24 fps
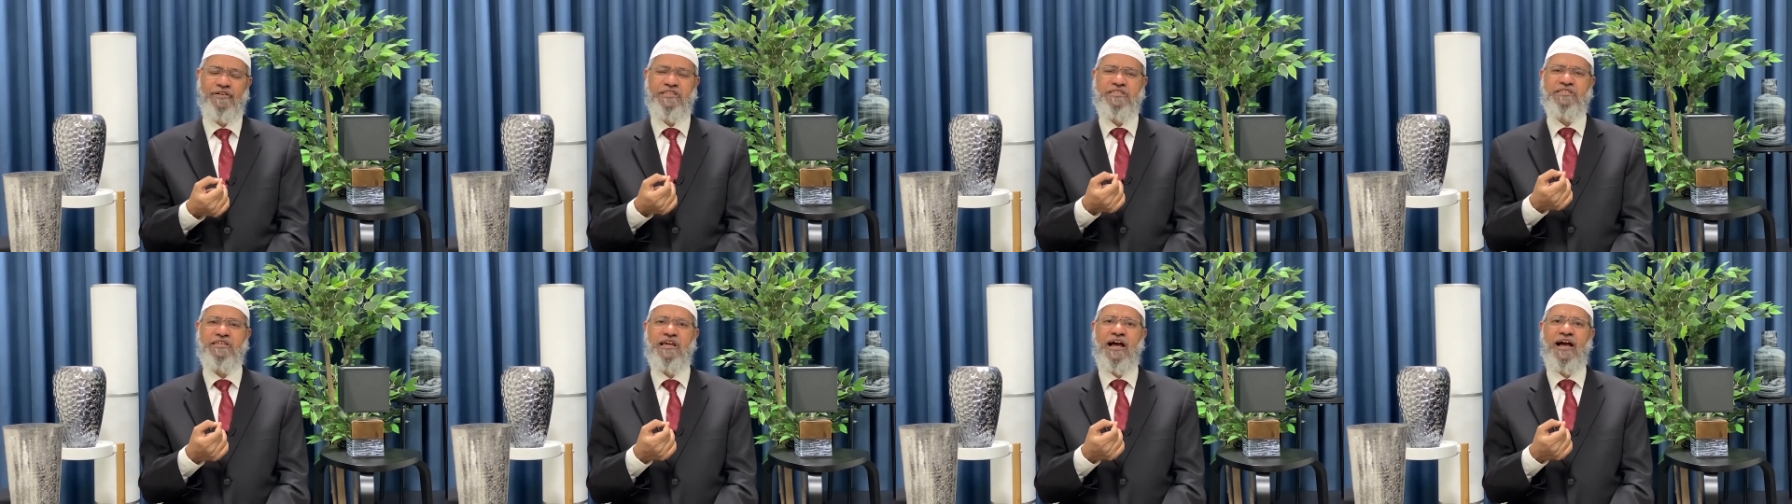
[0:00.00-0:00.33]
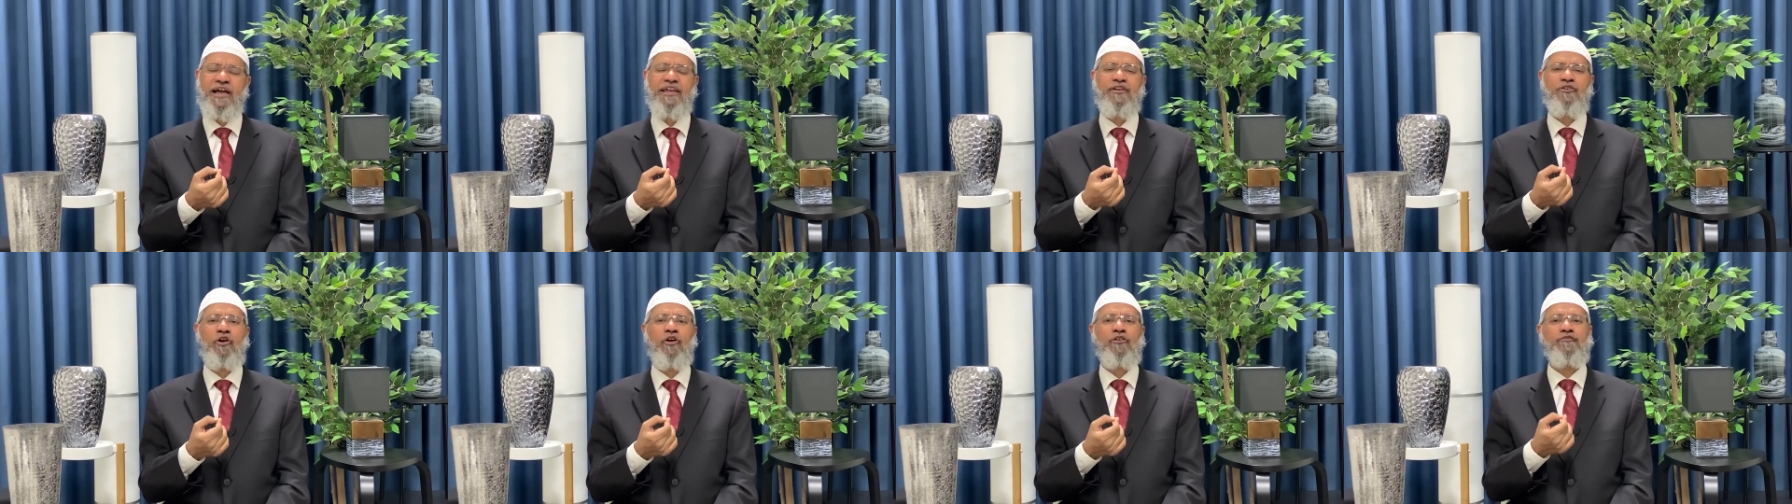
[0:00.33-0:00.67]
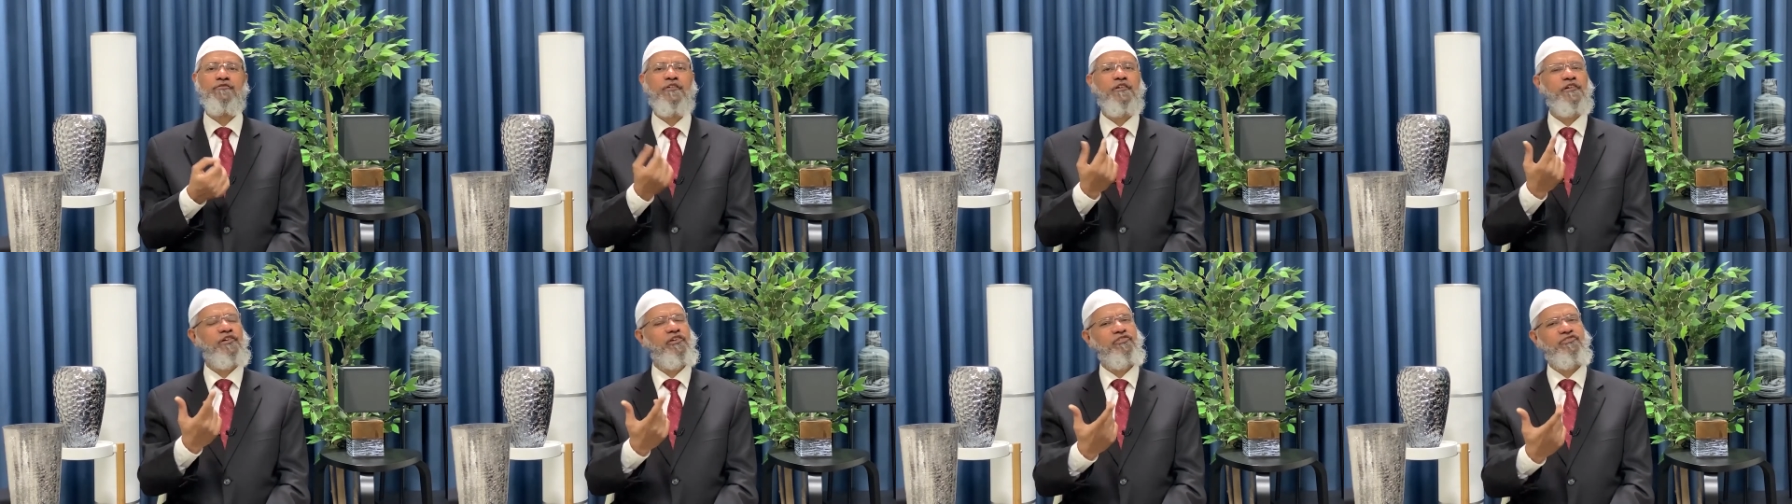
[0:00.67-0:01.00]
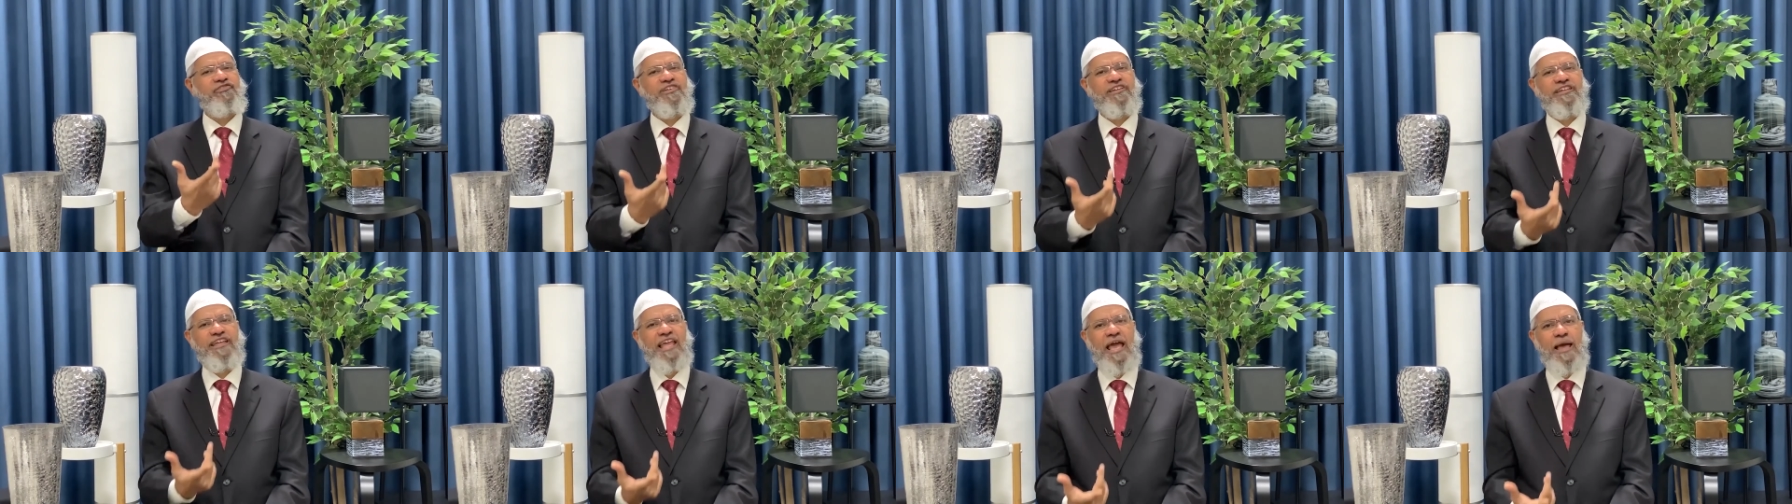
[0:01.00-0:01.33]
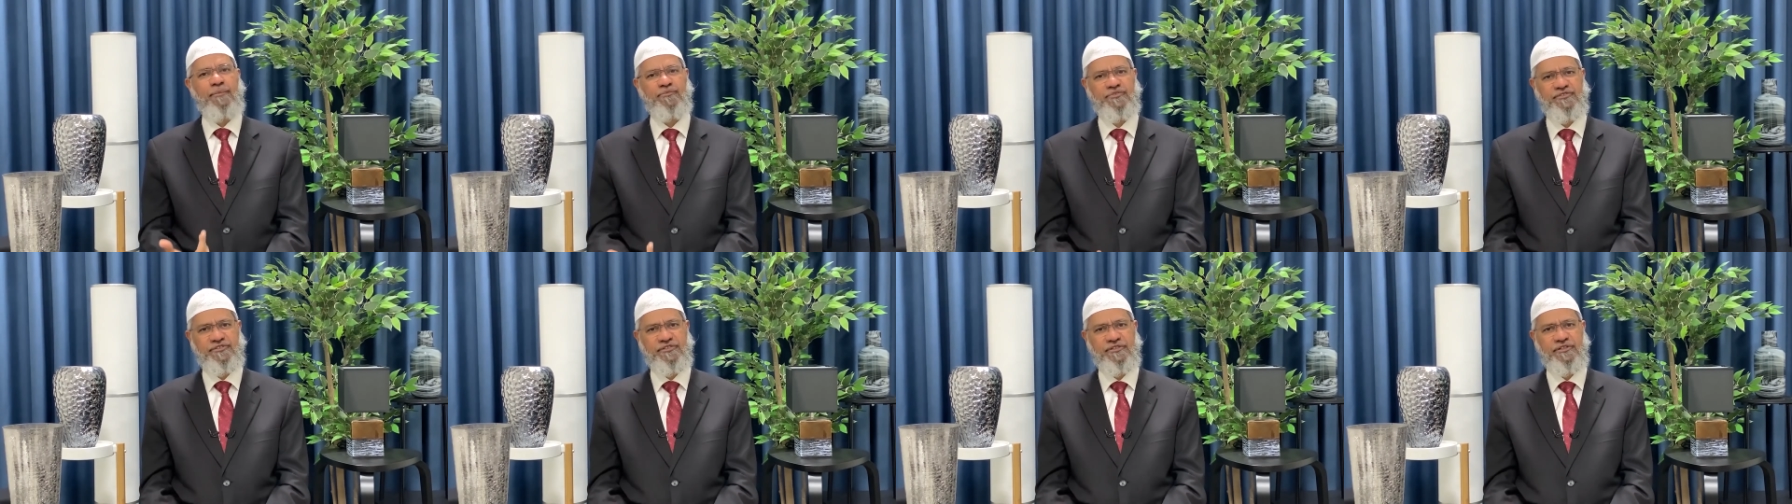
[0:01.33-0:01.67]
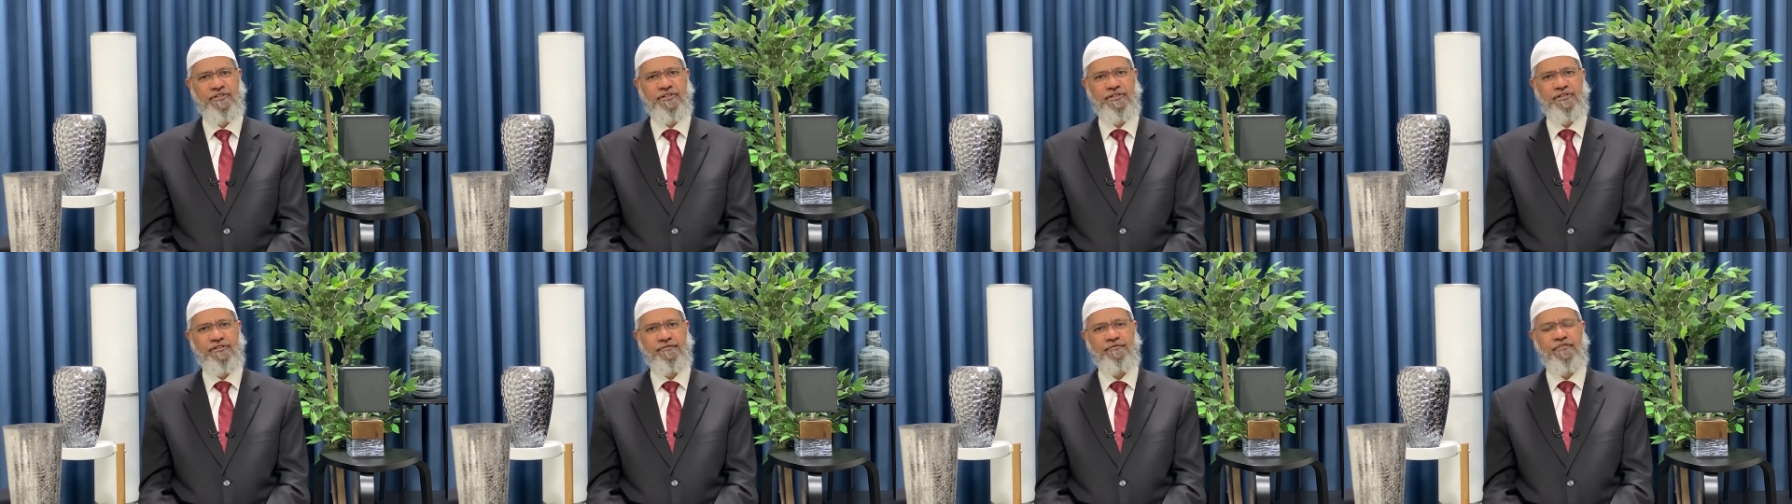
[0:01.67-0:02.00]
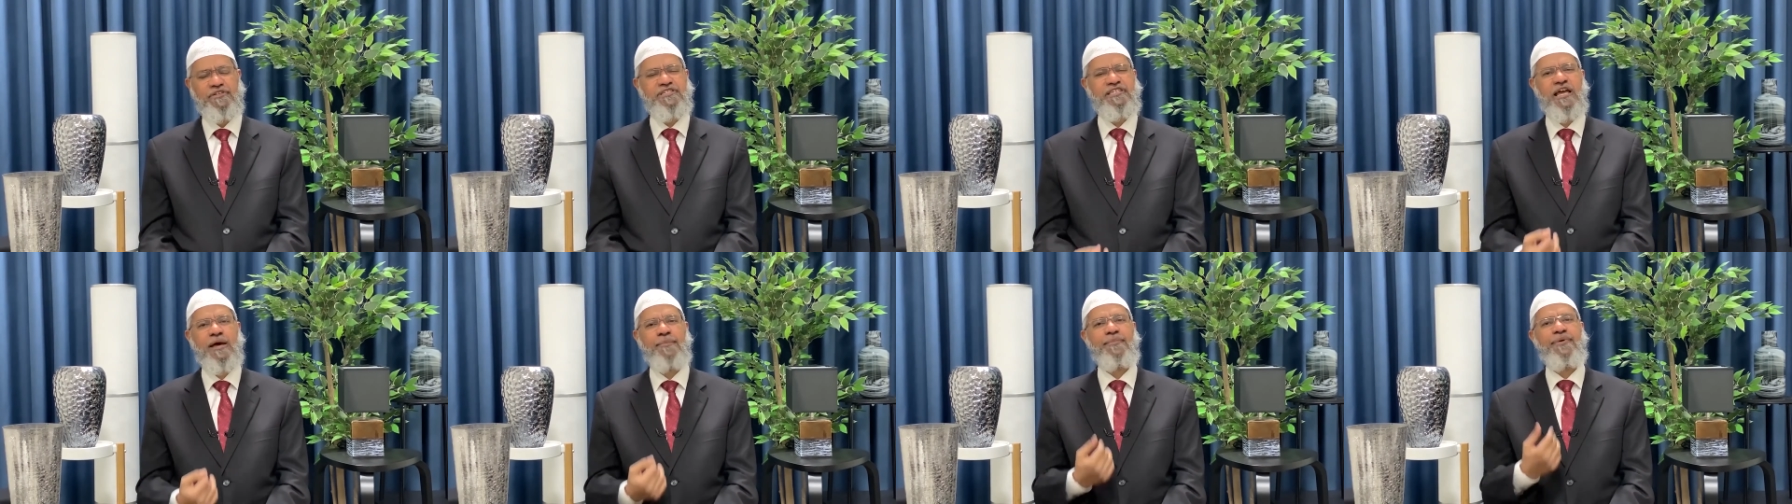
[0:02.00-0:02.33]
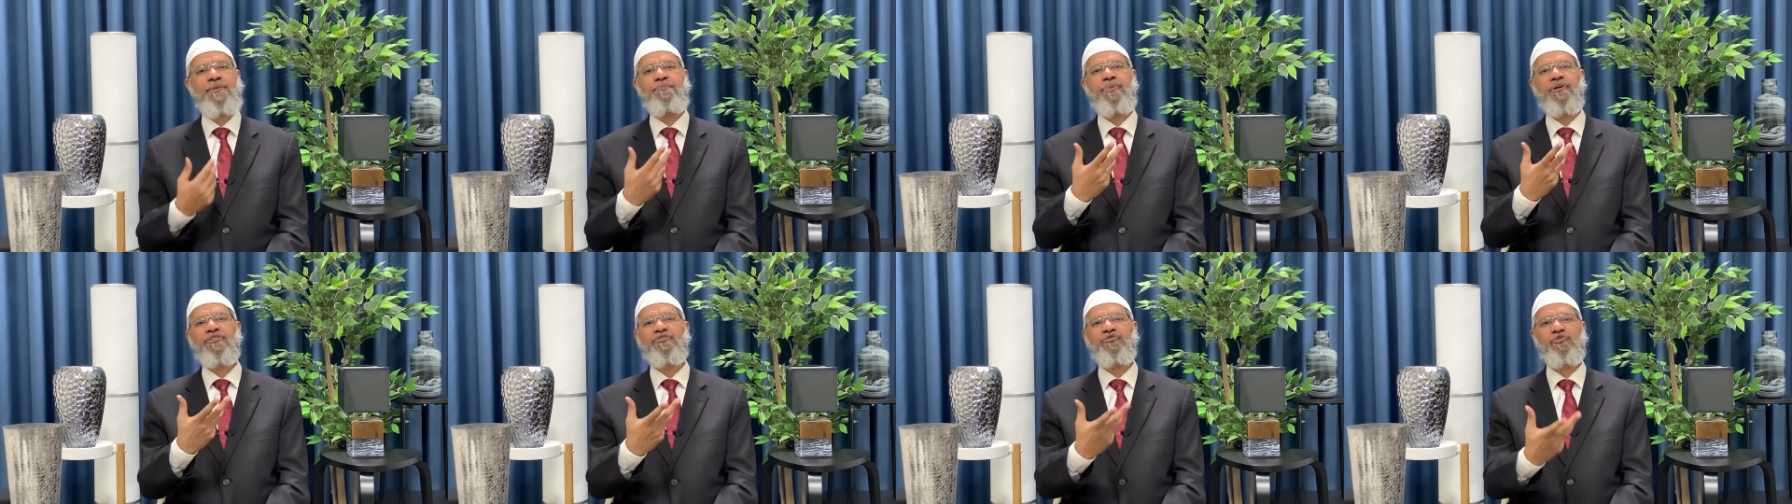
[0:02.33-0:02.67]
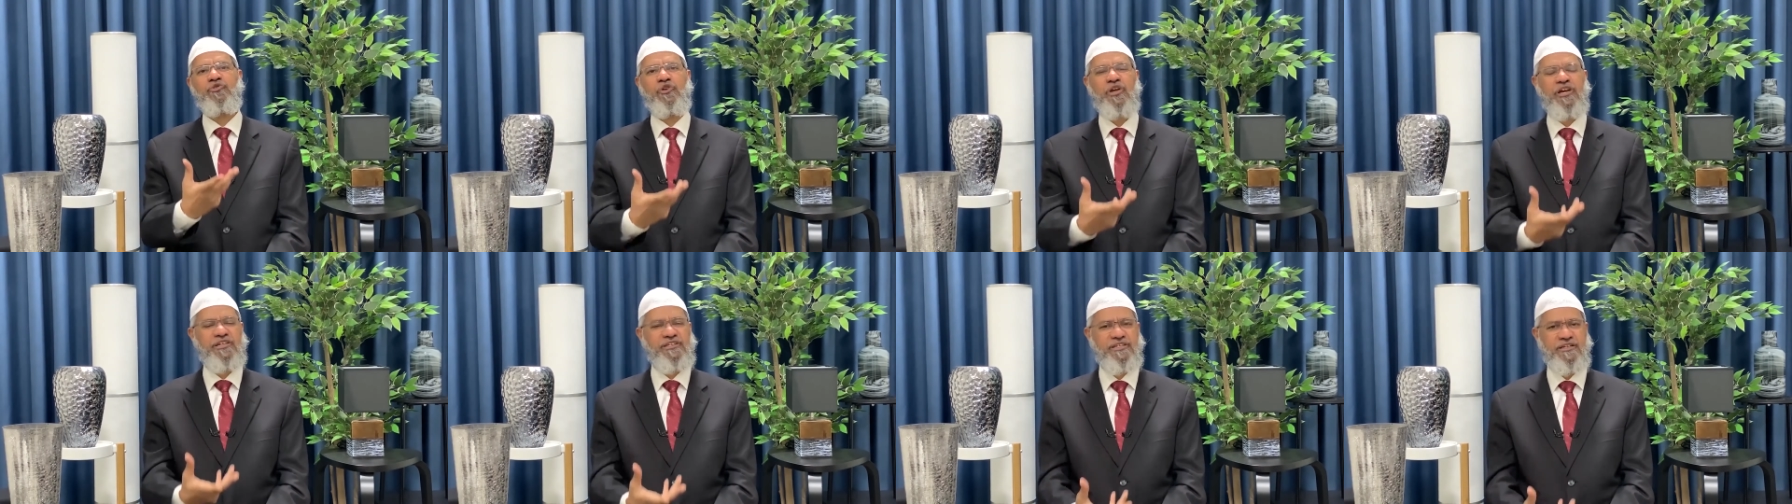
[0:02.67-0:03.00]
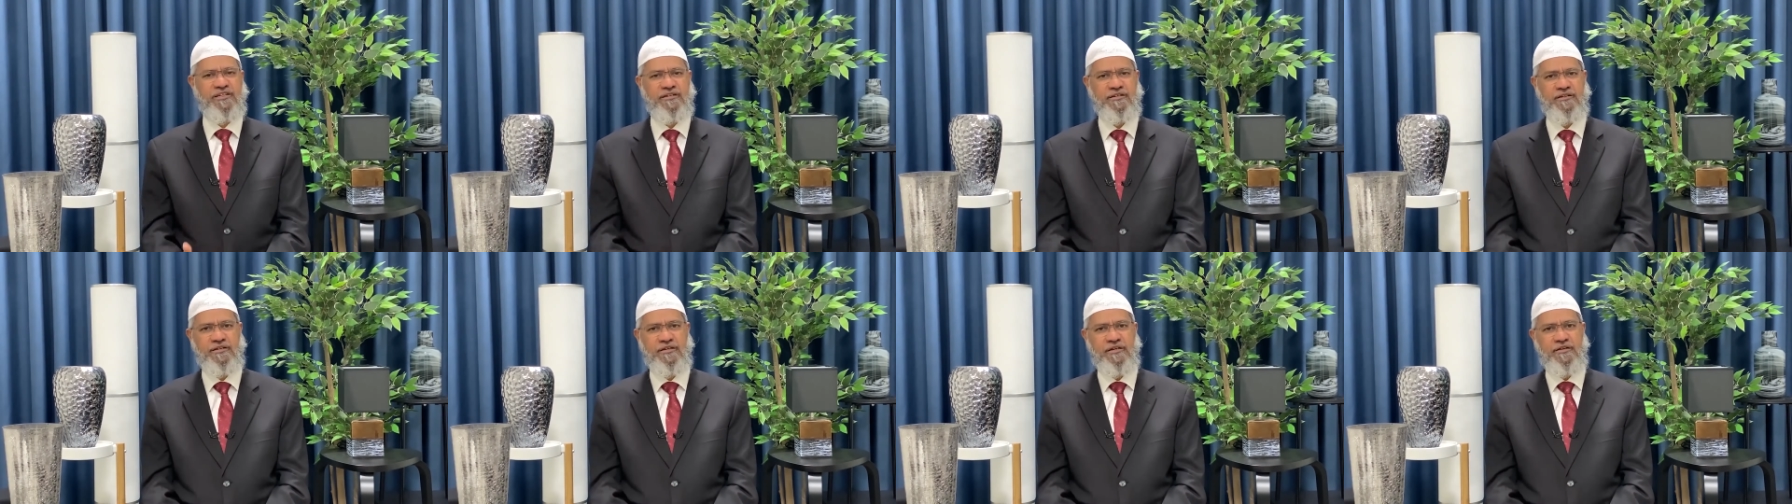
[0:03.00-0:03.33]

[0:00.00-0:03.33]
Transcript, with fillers: who are in concentration camps, who are being persecuted,